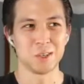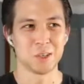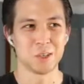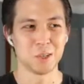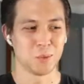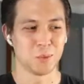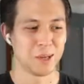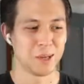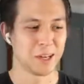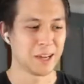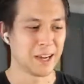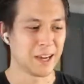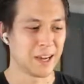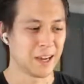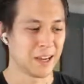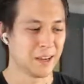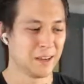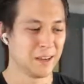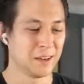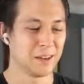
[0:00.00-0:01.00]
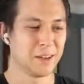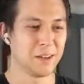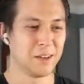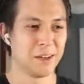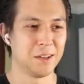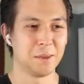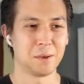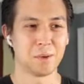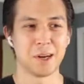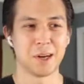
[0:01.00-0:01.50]
the one guy
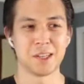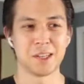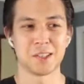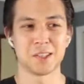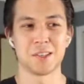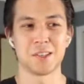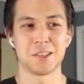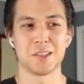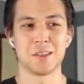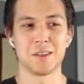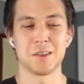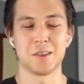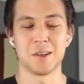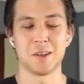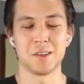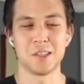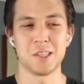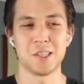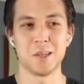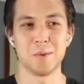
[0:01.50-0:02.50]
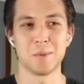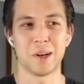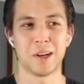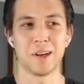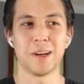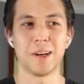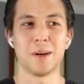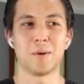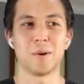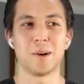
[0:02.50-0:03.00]
on the roster or on the team right
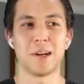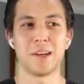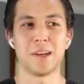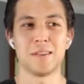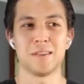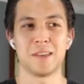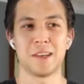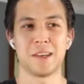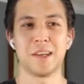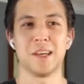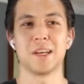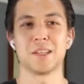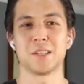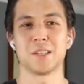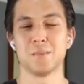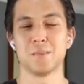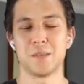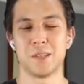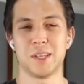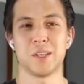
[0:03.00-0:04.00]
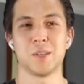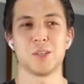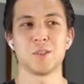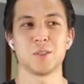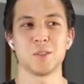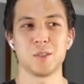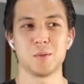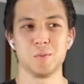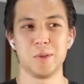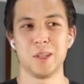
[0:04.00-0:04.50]
now where I think he has the potential
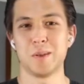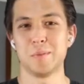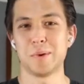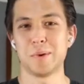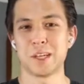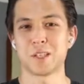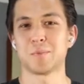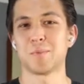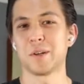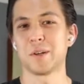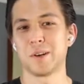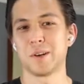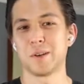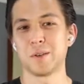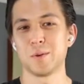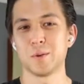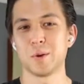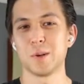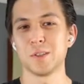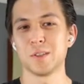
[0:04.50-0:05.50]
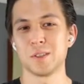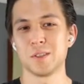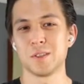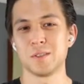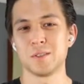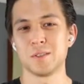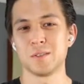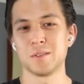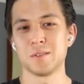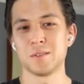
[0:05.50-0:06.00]
to be the best player in the world.
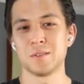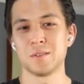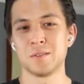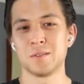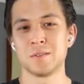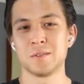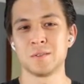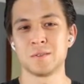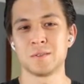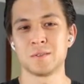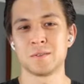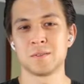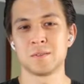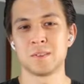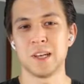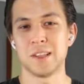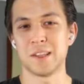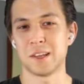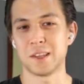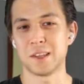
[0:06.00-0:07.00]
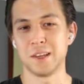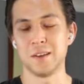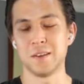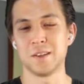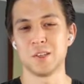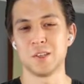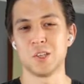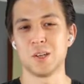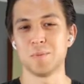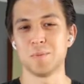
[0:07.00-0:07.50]
I think the
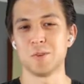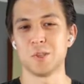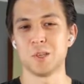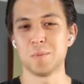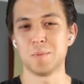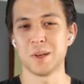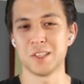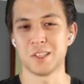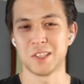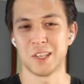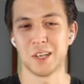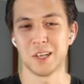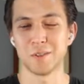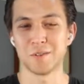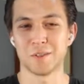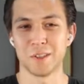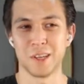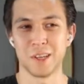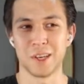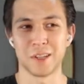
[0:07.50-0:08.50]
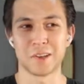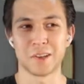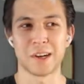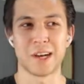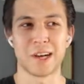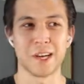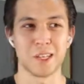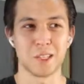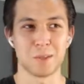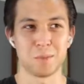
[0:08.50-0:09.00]
ship has sailed for the other
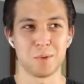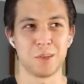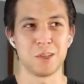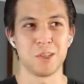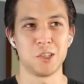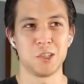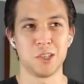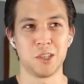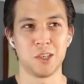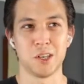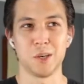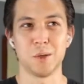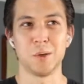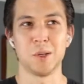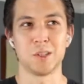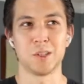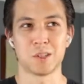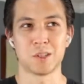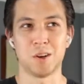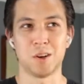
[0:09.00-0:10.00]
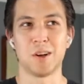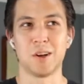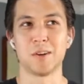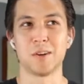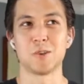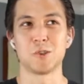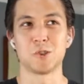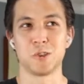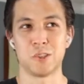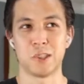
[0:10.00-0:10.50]
guys, but Gio is on a
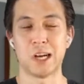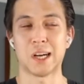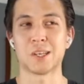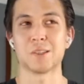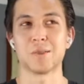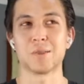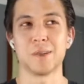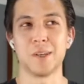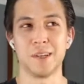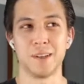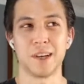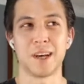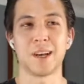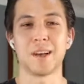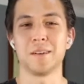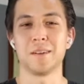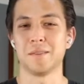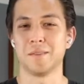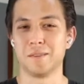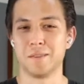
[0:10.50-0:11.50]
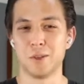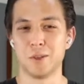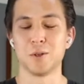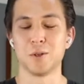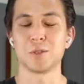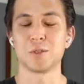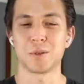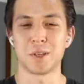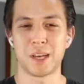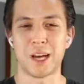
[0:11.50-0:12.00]
trajectory that
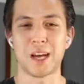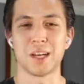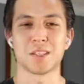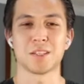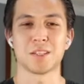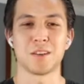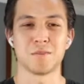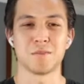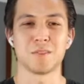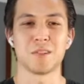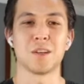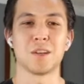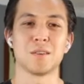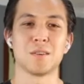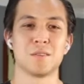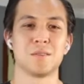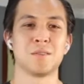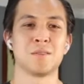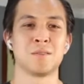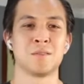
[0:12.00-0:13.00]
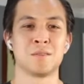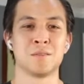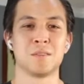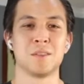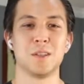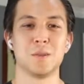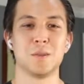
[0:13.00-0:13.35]
those guys have done in the